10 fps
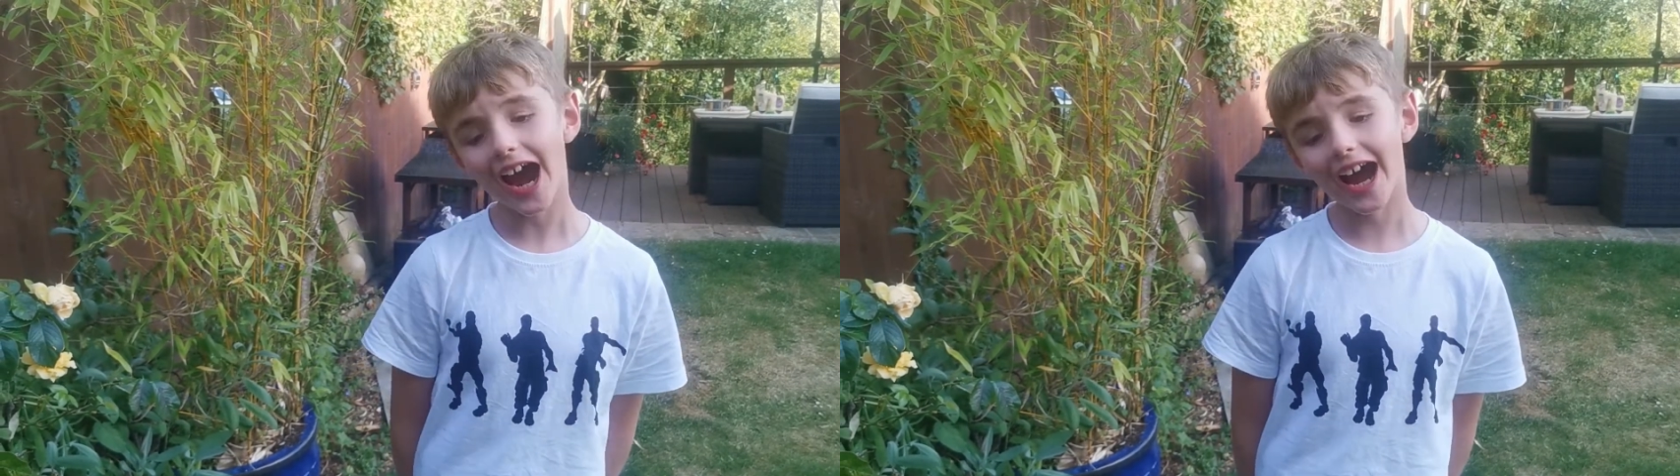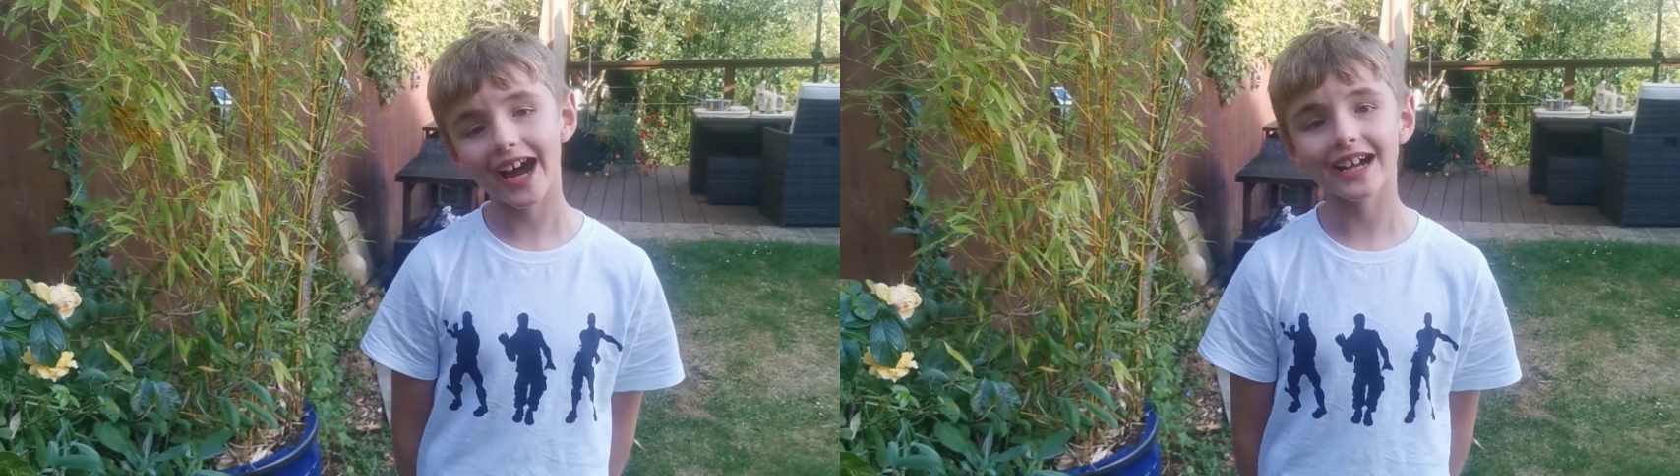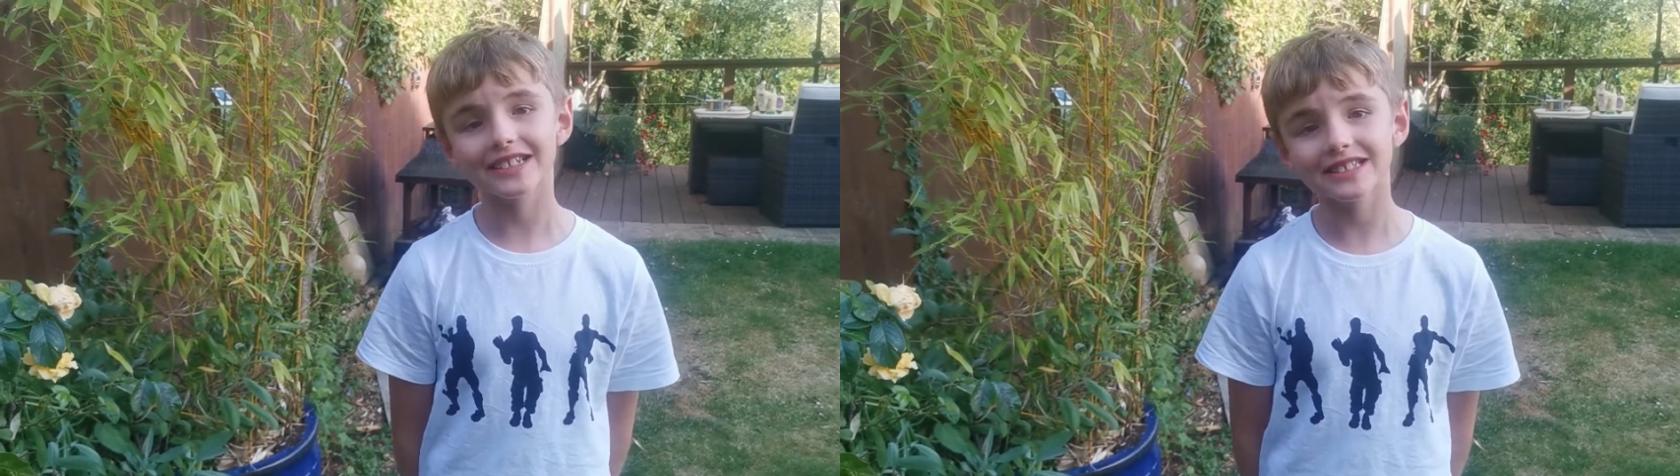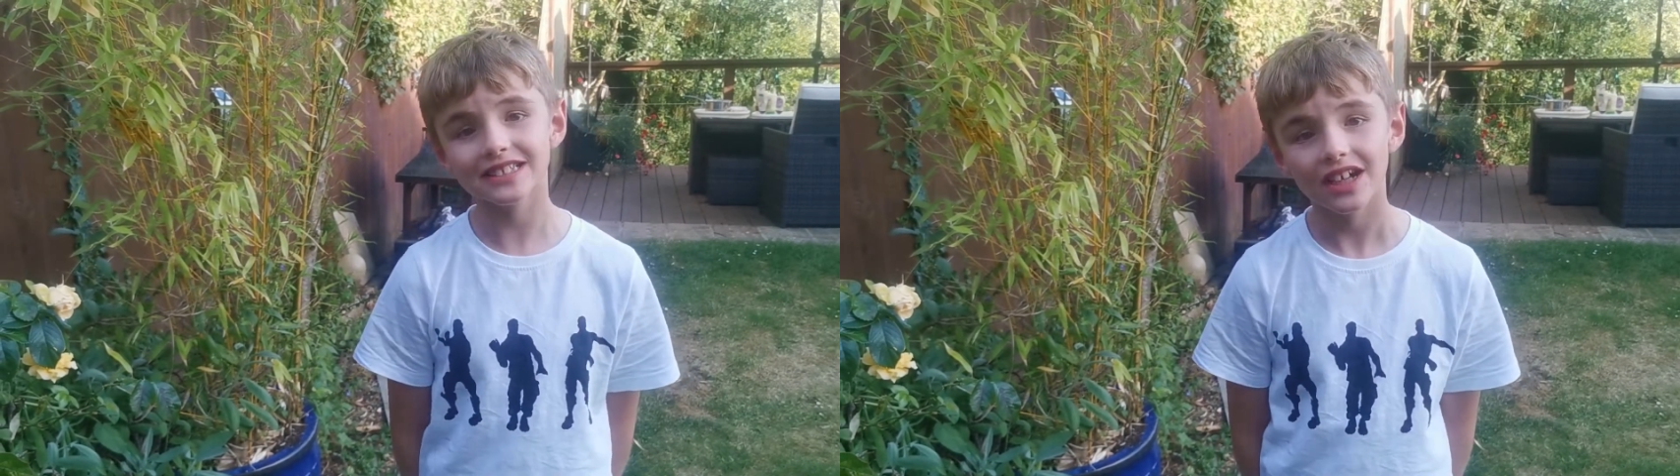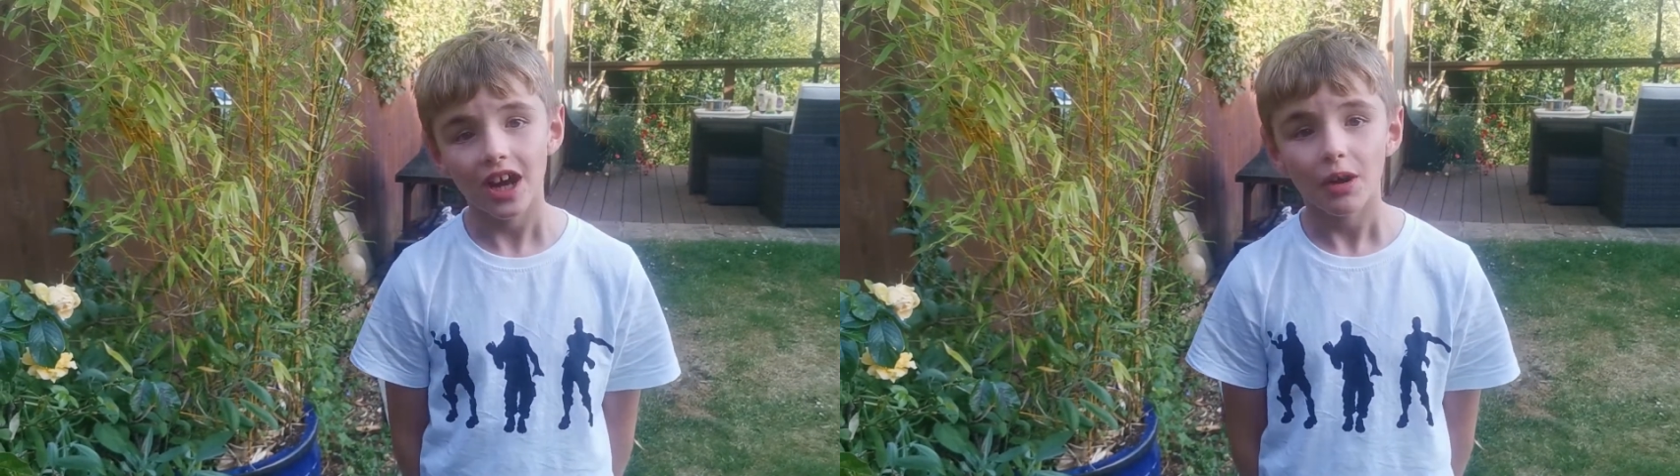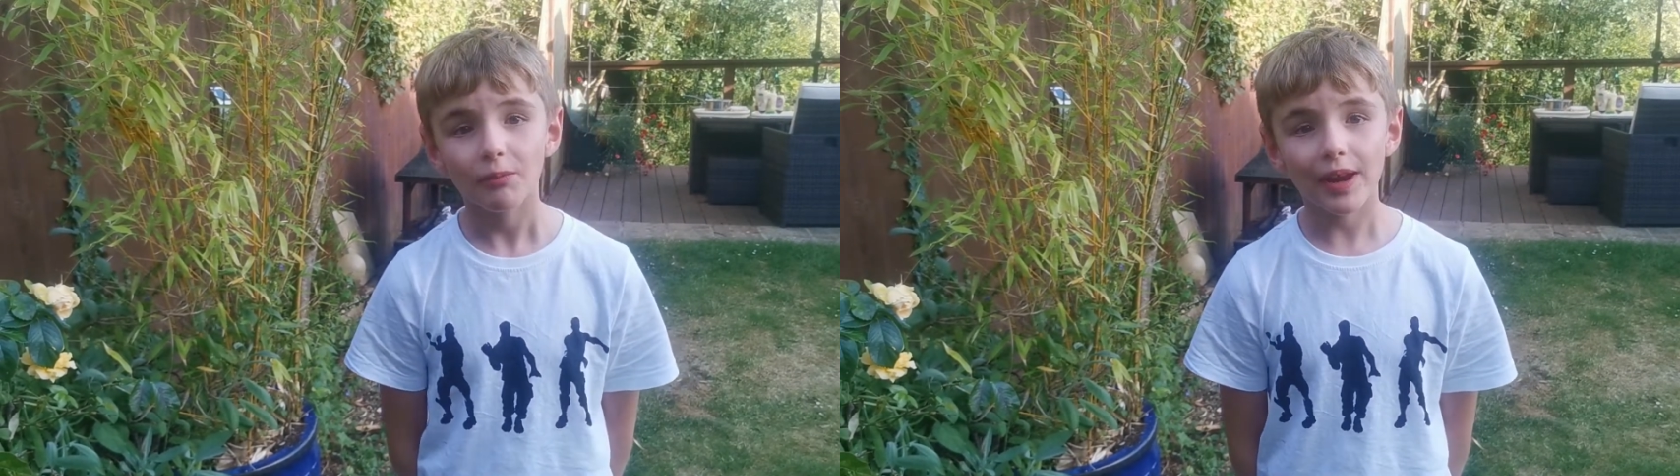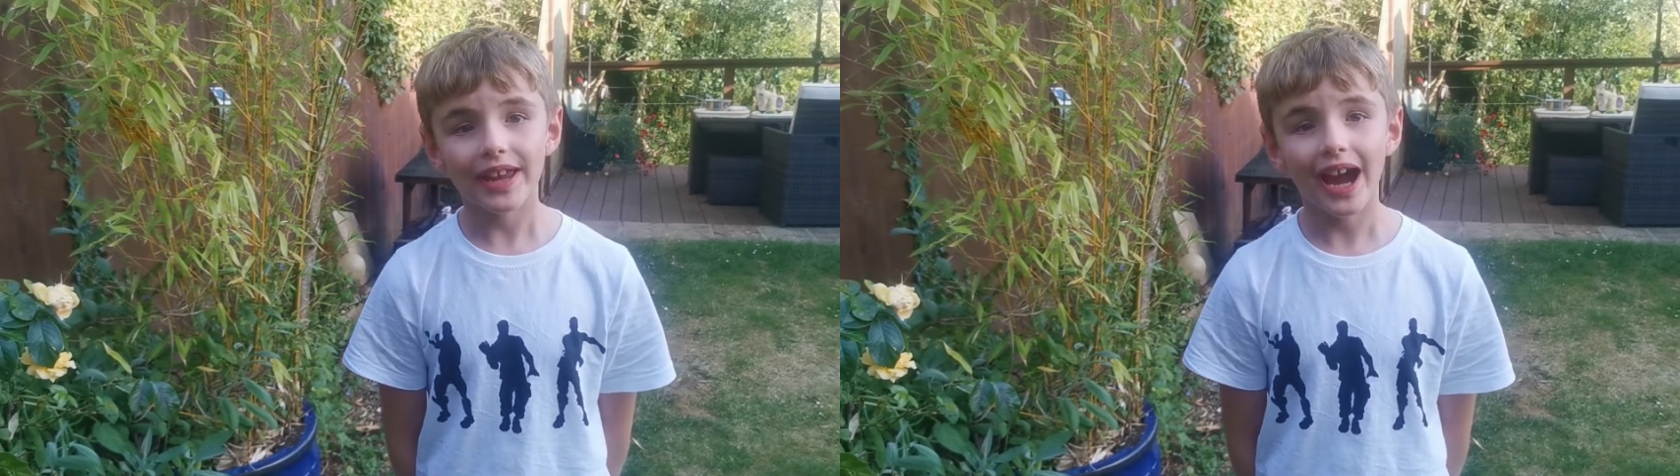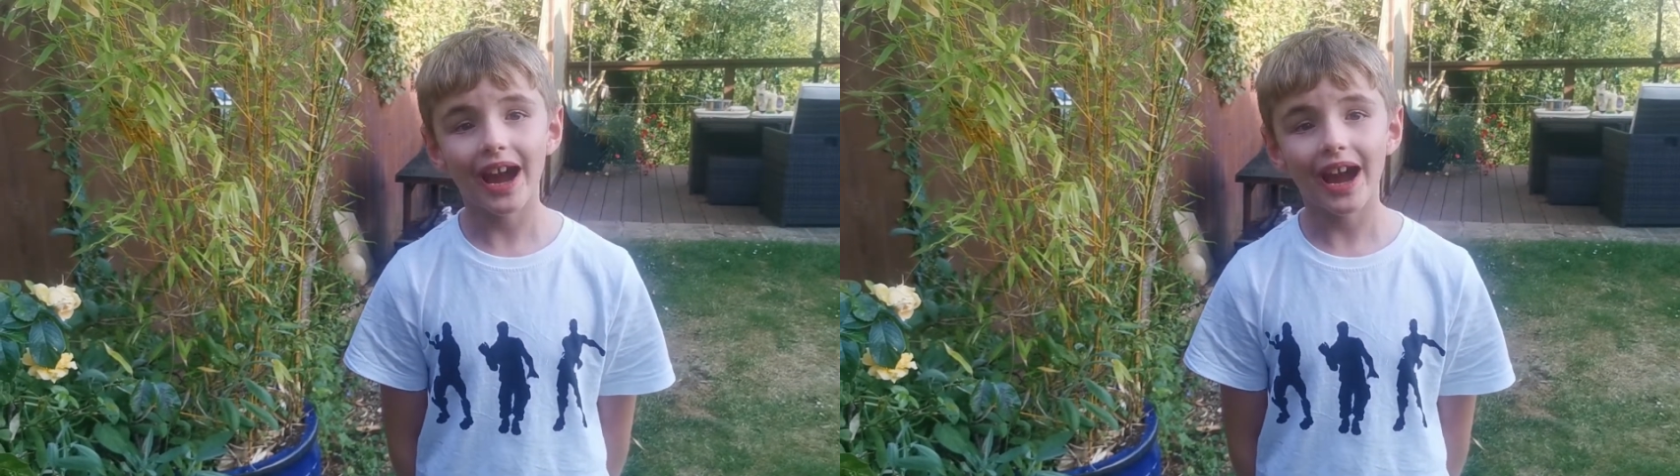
and we